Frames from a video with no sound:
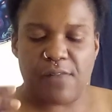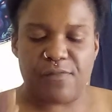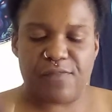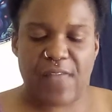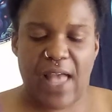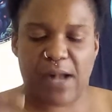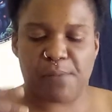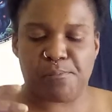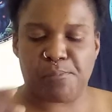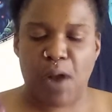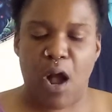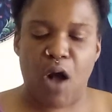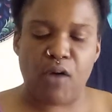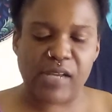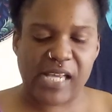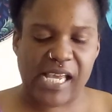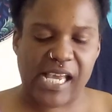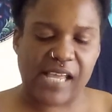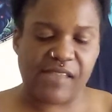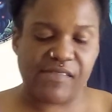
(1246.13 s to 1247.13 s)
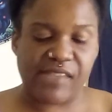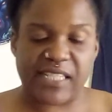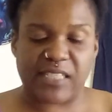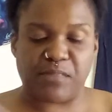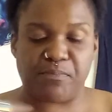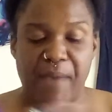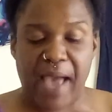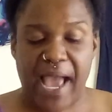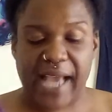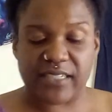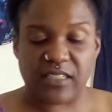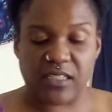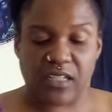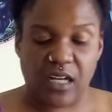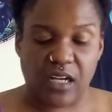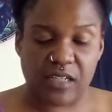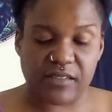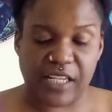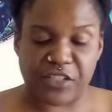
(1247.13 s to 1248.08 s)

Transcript: that brought in this bad luck,